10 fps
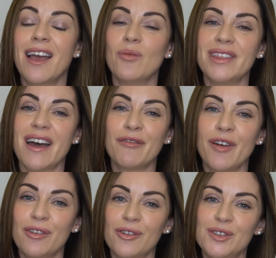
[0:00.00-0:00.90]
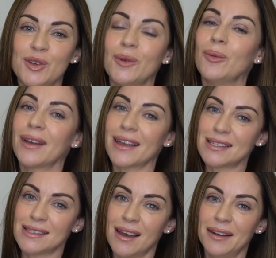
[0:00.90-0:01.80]
and without further ado, we'll get
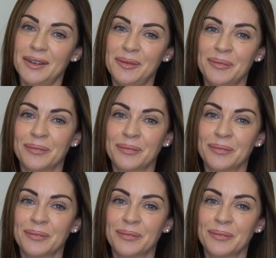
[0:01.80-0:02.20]
started.